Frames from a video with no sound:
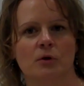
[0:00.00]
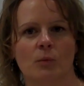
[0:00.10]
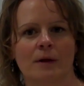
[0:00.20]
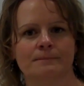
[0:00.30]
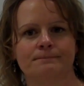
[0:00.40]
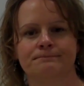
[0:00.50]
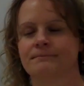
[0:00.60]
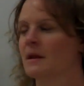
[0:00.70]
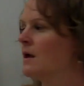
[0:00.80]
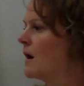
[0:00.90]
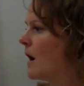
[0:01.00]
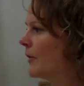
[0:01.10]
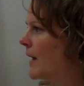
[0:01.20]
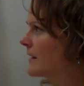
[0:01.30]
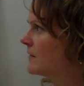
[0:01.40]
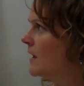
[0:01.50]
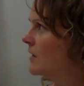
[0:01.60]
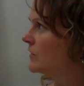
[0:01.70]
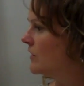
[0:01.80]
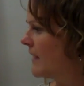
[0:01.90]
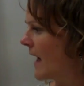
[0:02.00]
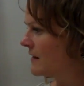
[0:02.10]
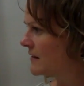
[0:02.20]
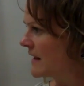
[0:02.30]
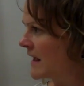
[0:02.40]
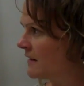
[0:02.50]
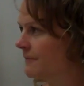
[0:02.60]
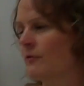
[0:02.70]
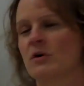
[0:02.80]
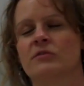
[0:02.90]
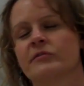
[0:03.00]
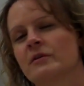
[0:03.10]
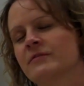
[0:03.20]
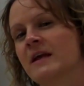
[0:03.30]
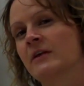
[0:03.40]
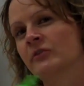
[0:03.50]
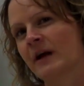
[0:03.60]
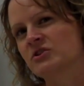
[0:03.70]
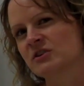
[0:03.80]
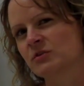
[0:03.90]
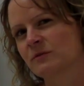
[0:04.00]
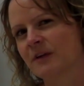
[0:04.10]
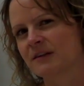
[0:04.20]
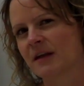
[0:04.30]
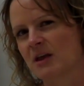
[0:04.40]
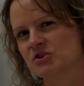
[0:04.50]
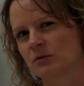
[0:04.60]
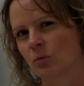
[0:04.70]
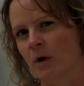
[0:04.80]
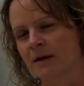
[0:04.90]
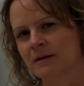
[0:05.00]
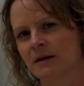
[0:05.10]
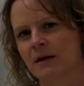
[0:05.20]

per win. All right, so that's it for sort of the introduction to Investigation 1.